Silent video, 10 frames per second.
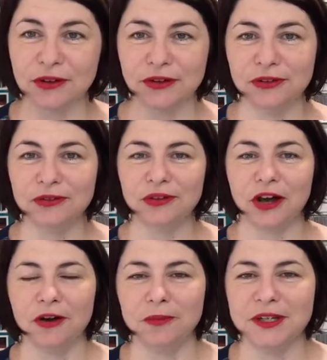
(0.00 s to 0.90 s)
loyal.
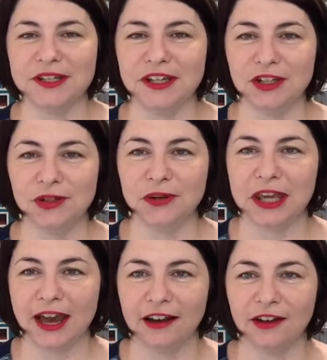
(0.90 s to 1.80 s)
I'll be sending you a
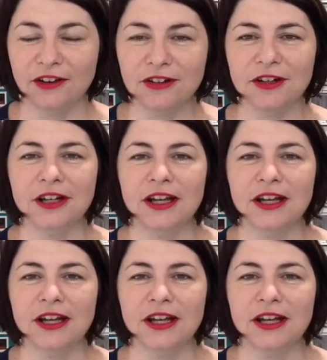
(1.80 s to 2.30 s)
catalogue.